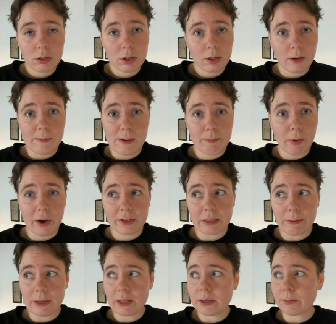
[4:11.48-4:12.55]
I mean, biased
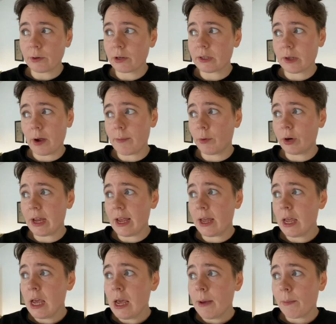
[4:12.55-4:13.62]
about this one because I'm on here,
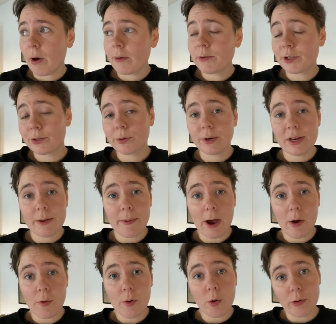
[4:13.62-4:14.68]
but I'm just talking
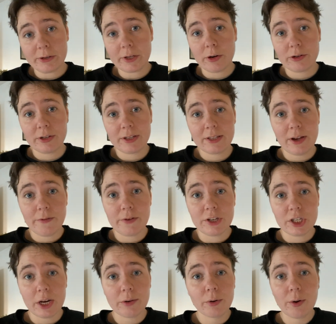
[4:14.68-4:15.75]
about horticulture itself in
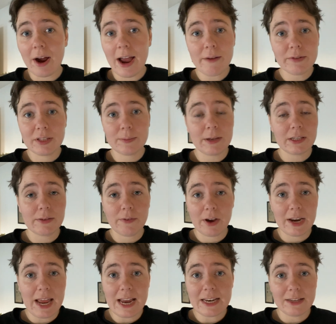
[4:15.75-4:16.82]
general. I haven't
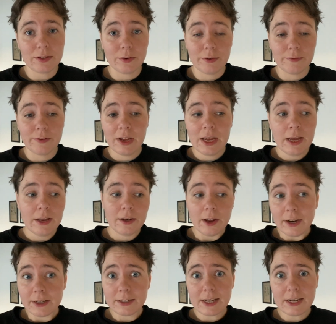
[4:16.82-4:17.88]
specified any sort of
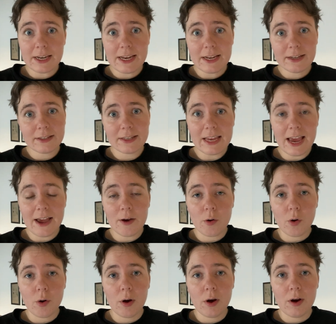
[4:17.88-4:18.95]
learning techniques yet
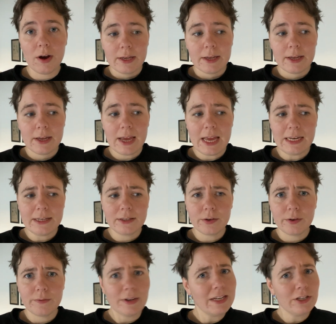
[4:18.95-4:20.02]
or any
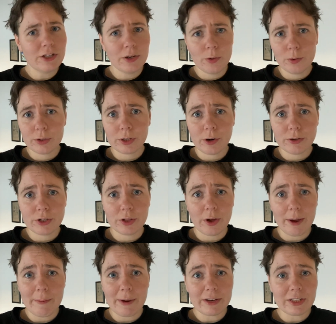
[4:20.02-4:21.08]
sort of niche in horticulture that
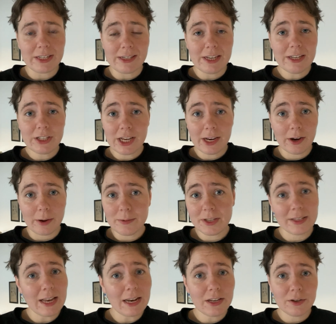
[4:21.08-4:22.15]
I'm actually teaching. I'm
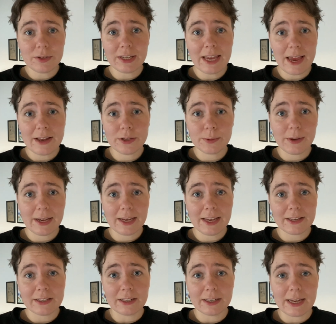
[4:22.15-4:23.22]
just telling you to get into it and
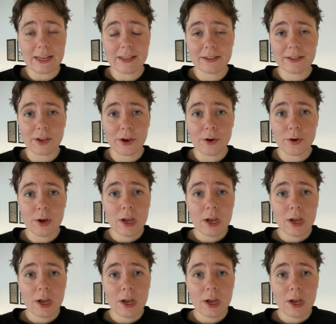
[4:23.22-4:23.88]
get stuck in. So